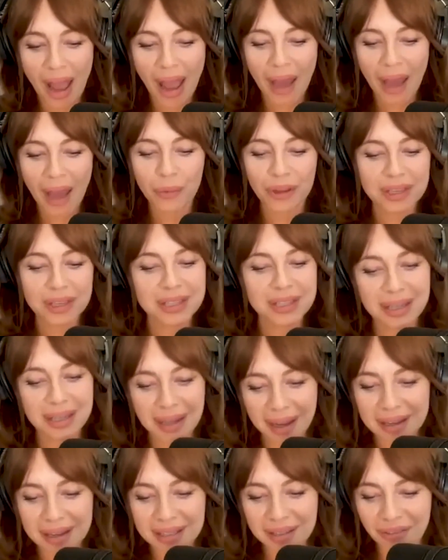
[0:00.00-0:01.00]
And with us
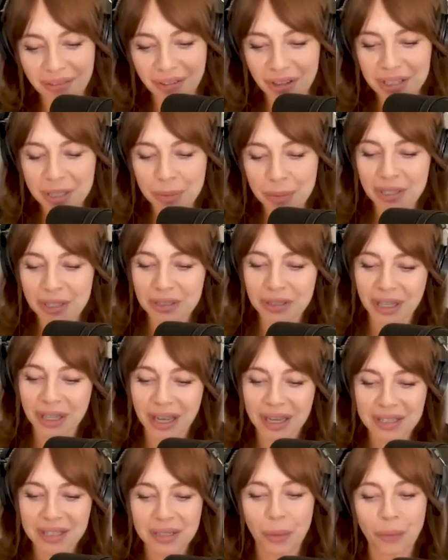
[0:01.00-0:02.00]
today is a very special
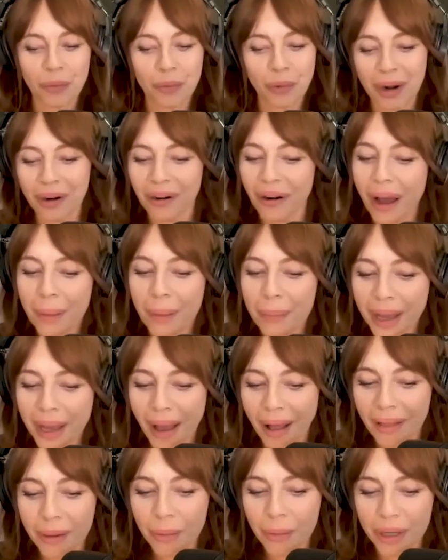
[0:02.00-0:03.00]
guest, runner-up
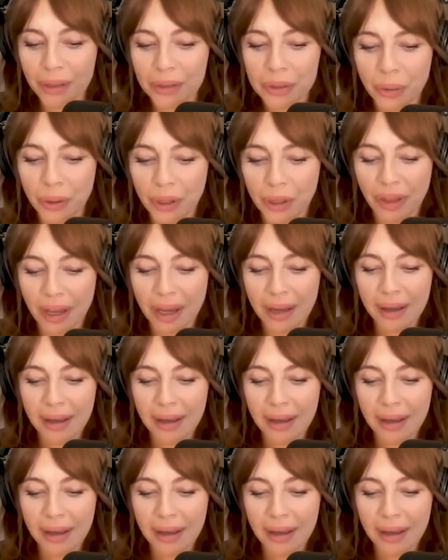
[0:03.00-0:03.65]
Kelly Wigglesworth.